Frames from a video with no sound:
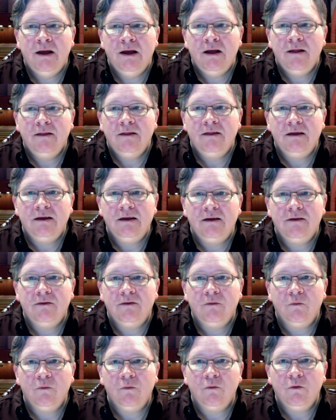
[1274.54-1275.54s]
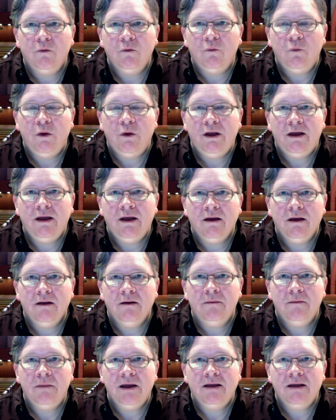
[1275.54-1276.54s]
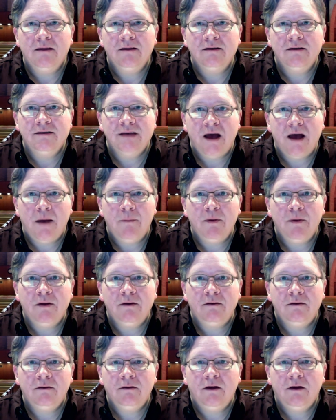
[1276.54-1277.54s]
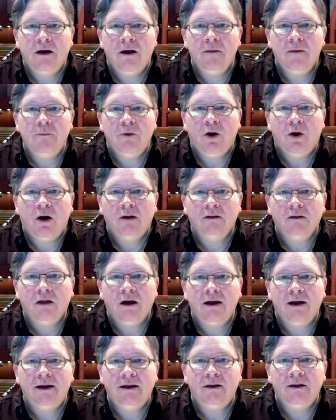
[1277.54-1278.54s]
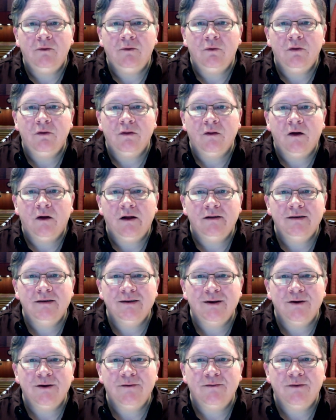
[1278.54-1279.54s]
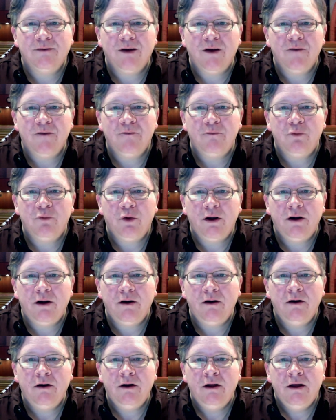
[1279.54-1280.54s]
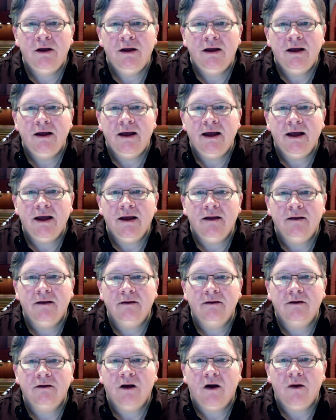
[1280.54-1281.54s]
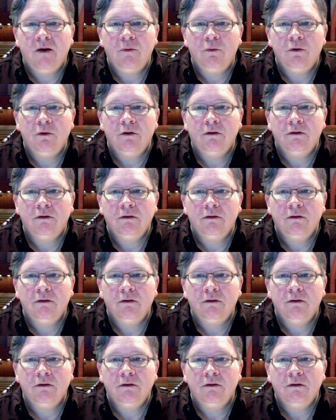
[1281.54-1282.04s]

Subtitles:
think we can make this happen online and with lots of prayer, and God will